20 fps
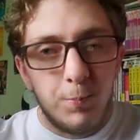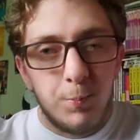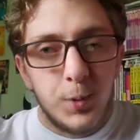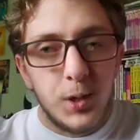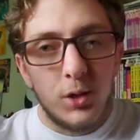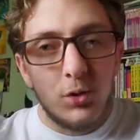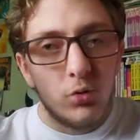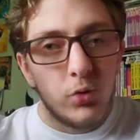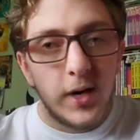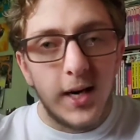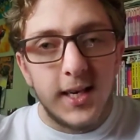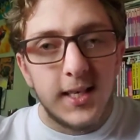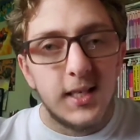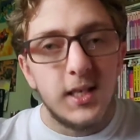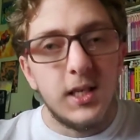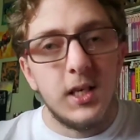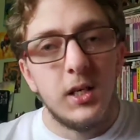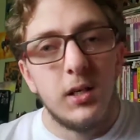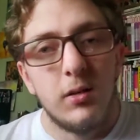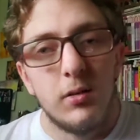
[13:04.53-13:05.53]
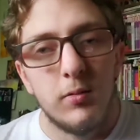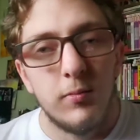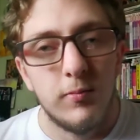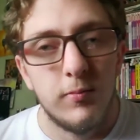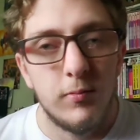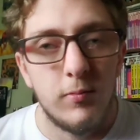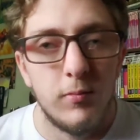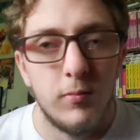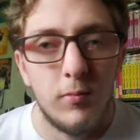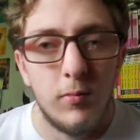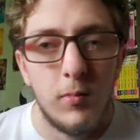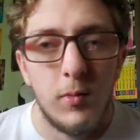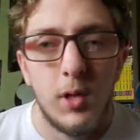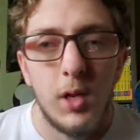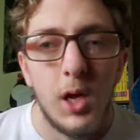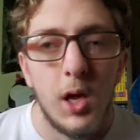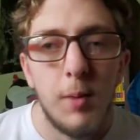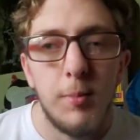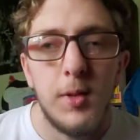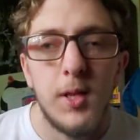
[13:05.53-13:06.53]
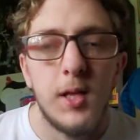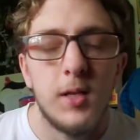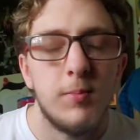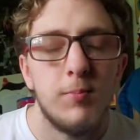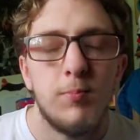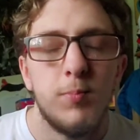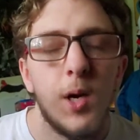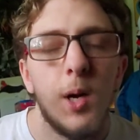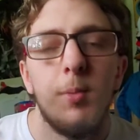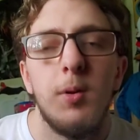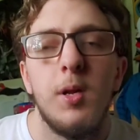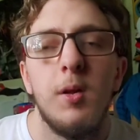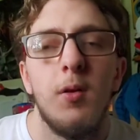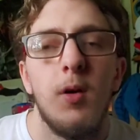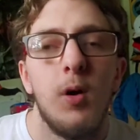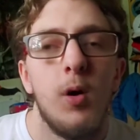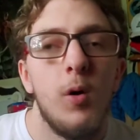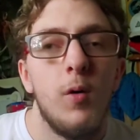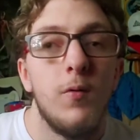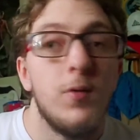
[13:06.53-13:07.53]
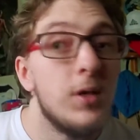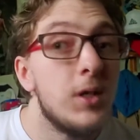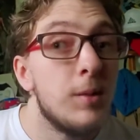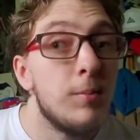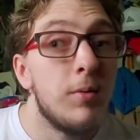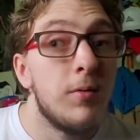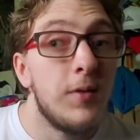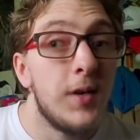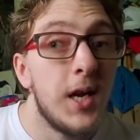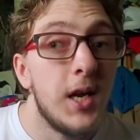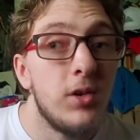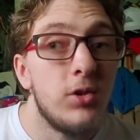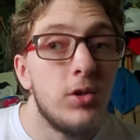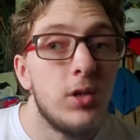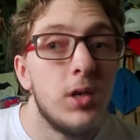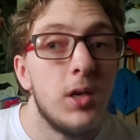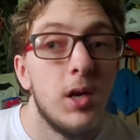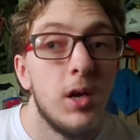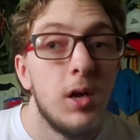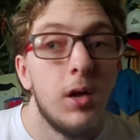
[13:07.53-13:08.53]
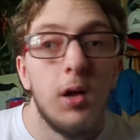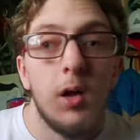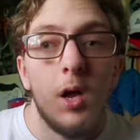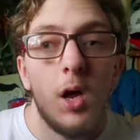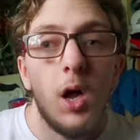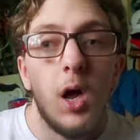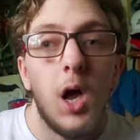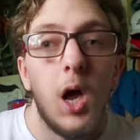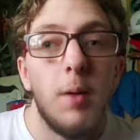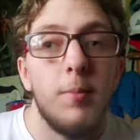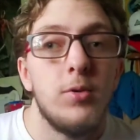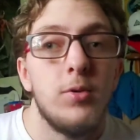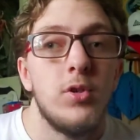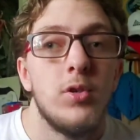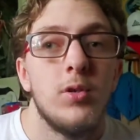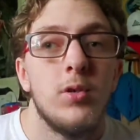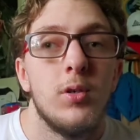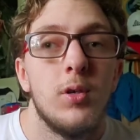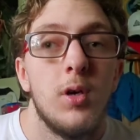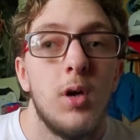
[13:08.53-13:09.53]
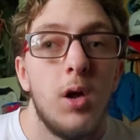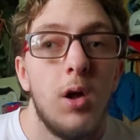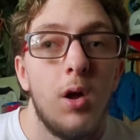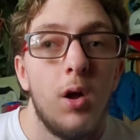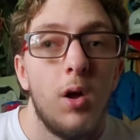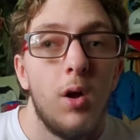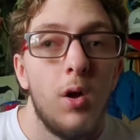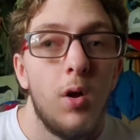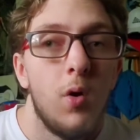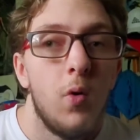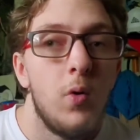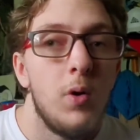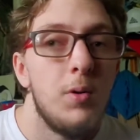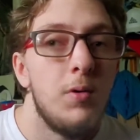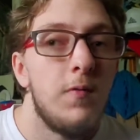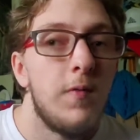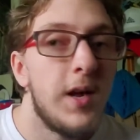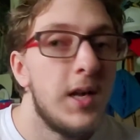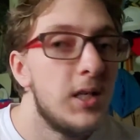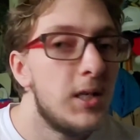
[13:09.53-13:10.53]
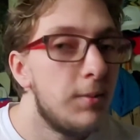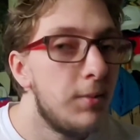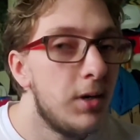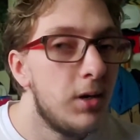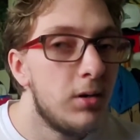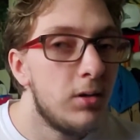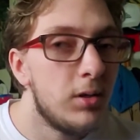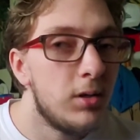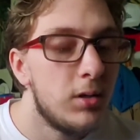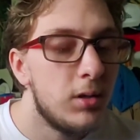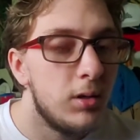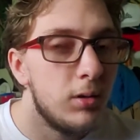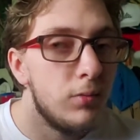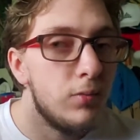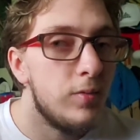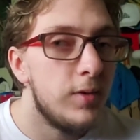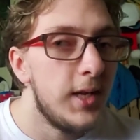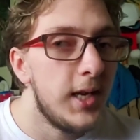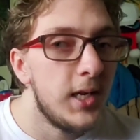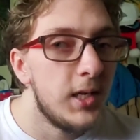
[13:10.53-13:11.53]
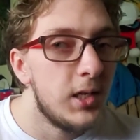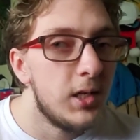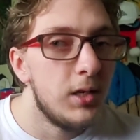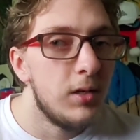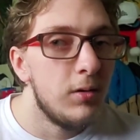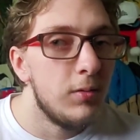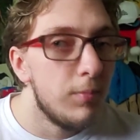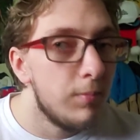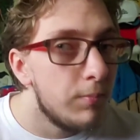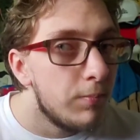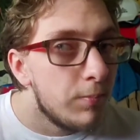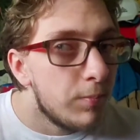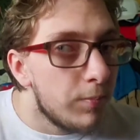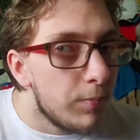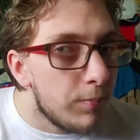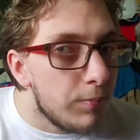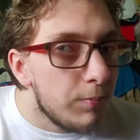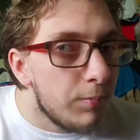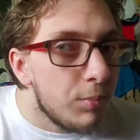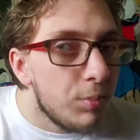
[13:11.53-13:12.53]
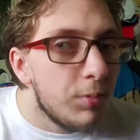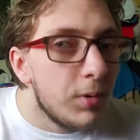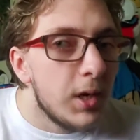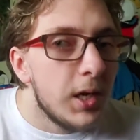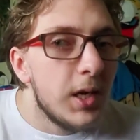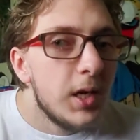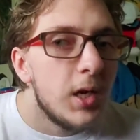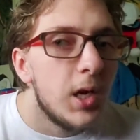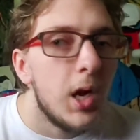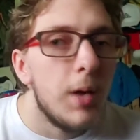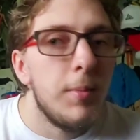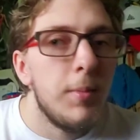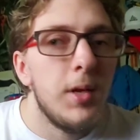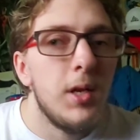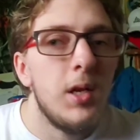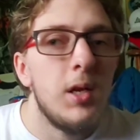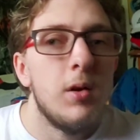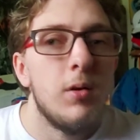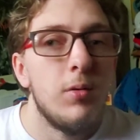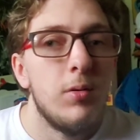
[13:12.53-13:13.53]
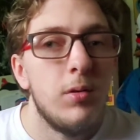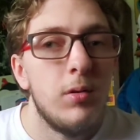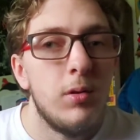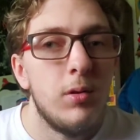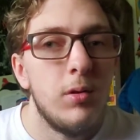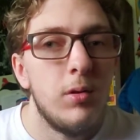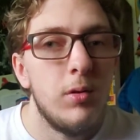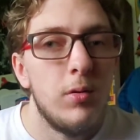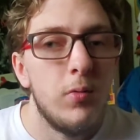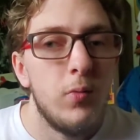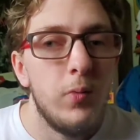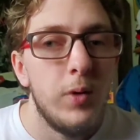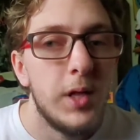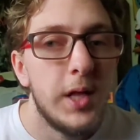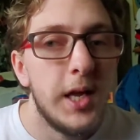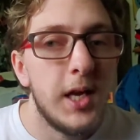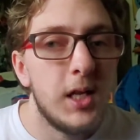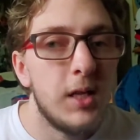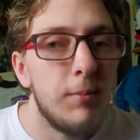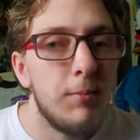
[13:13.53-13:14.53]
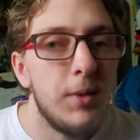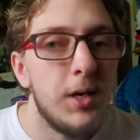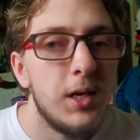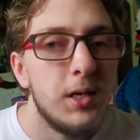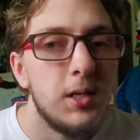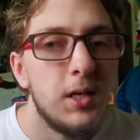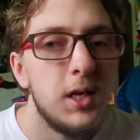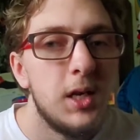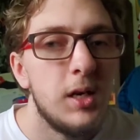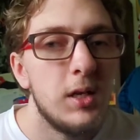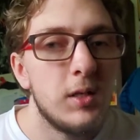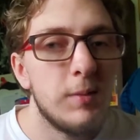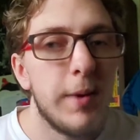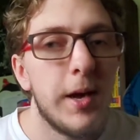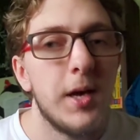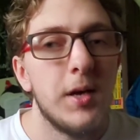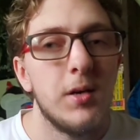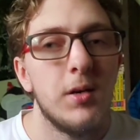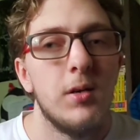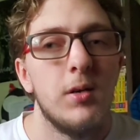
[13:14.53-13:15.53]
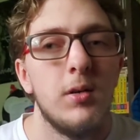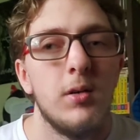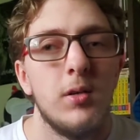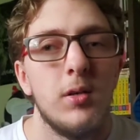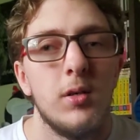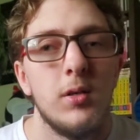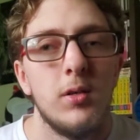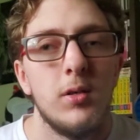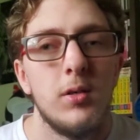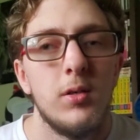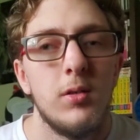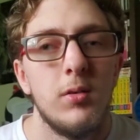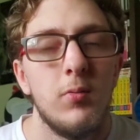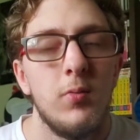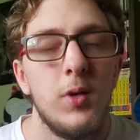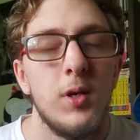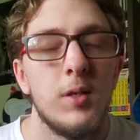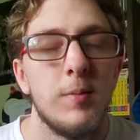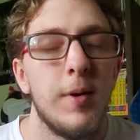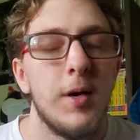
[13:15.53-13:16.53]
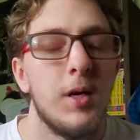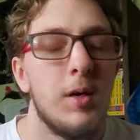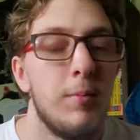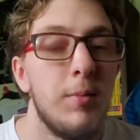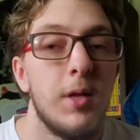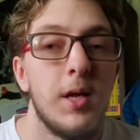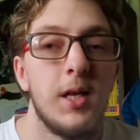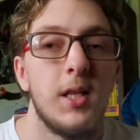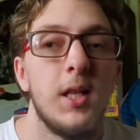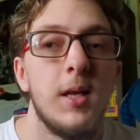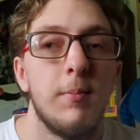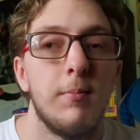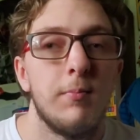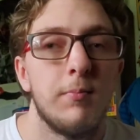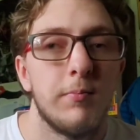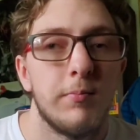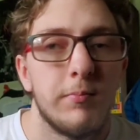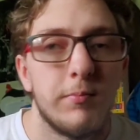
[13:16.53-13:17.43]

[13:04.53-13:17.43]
be crazy. I mean, that's probably an oversimplification. I'm sure we would find something else to relate to, but I mean, you know, we like them because they aspire. We aspire to be like them.